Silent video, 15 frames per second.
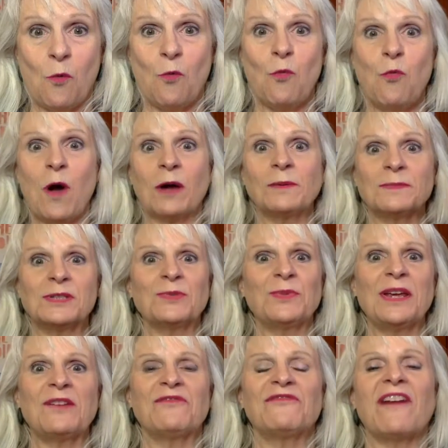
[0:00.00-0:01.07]
Welcome to
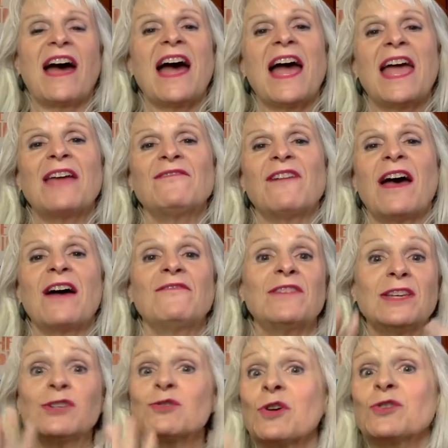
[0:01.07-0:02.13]
week 5 of
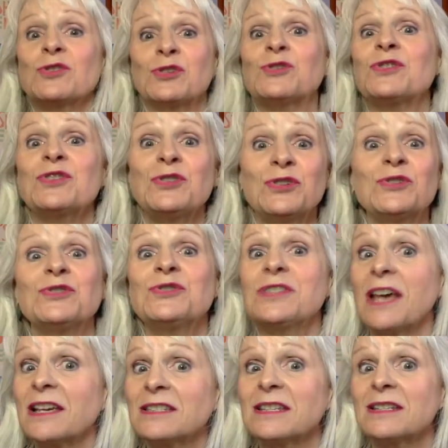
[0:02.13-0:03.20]
Intro to the New
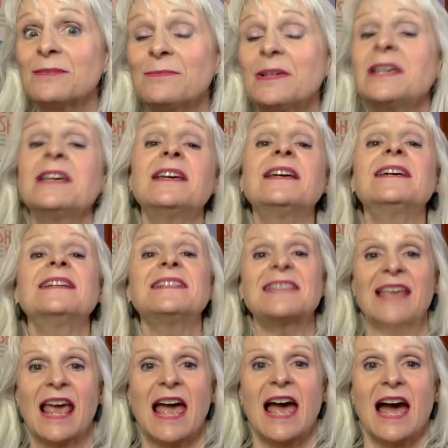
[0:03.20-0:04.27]

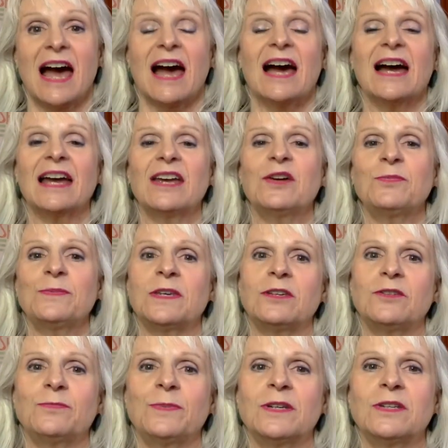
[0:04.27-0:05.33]
Testament. I hope that
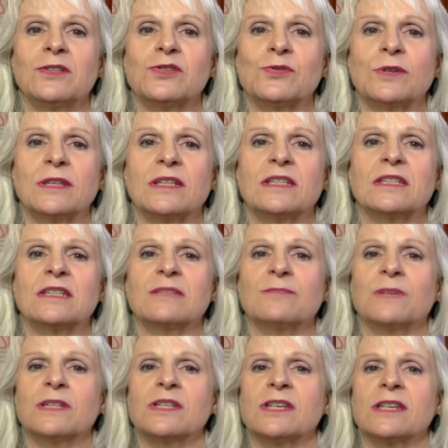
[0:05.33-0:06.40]
you've been enjoying this as
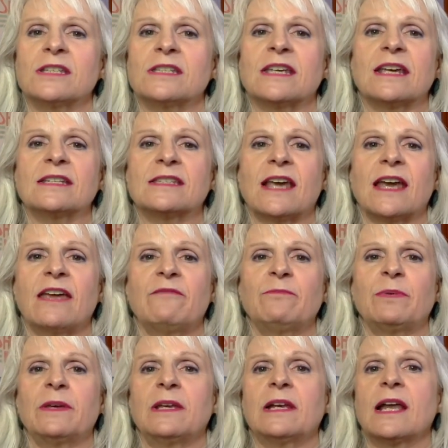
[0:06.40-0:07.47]
much as I have
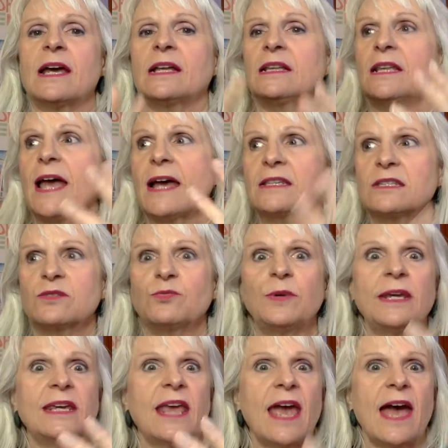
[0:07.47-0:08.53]
been. Last
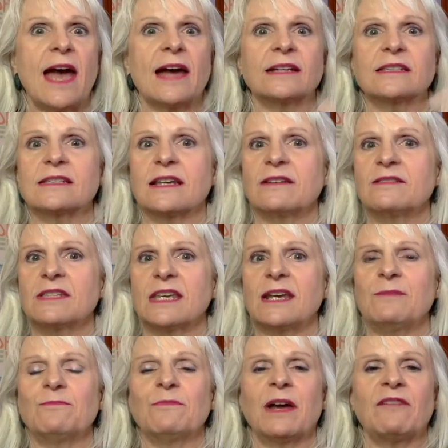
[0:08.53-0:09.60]
week, Acts, I
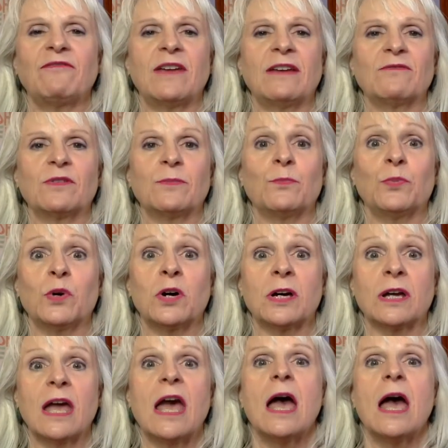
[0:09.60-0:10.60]
said my favorite book.